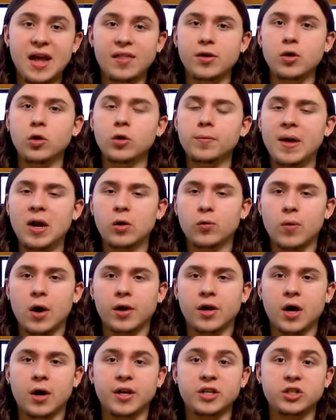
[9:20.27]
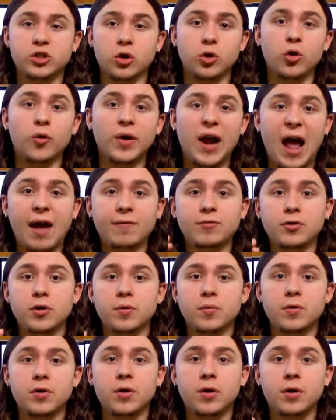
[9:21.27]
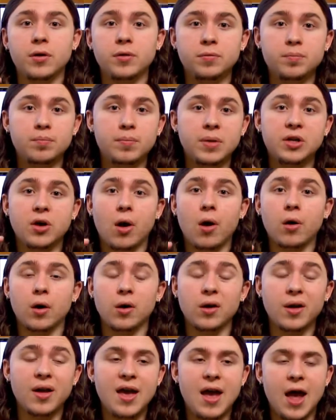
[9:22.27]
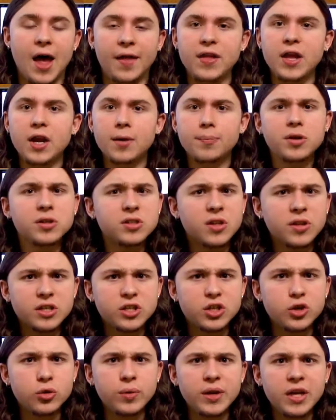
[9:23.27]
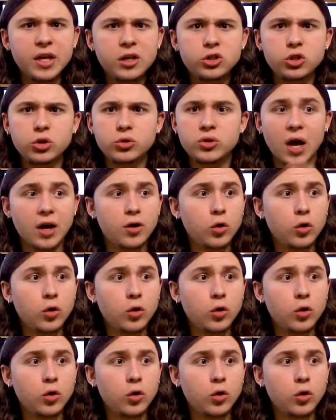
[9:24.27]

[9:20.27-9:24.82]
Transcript: And the old man and Raikage start going after uh, Madara, and they end up using this unique juice.